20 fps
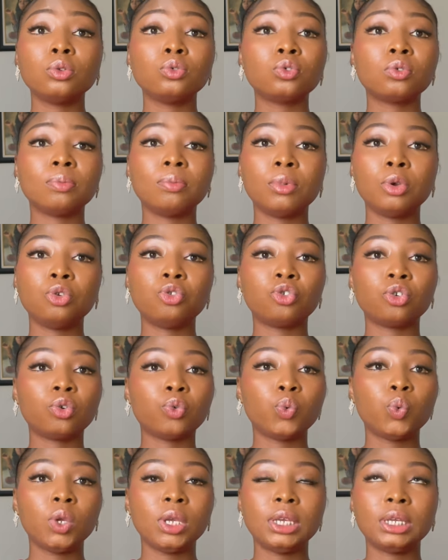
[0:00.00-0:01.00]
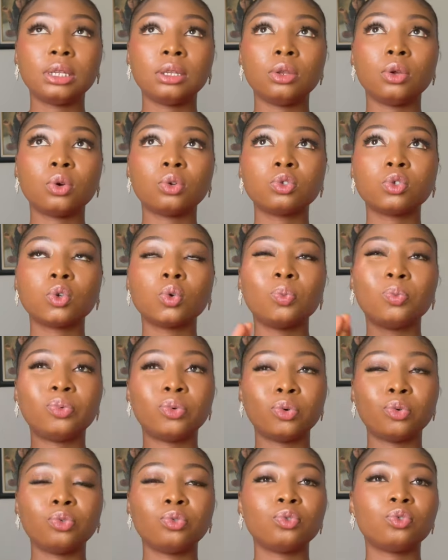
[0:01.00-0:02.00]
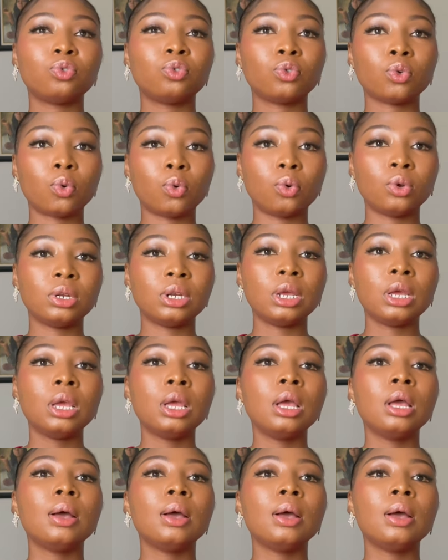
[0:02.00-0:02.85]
to mention quickly also Bronzetone.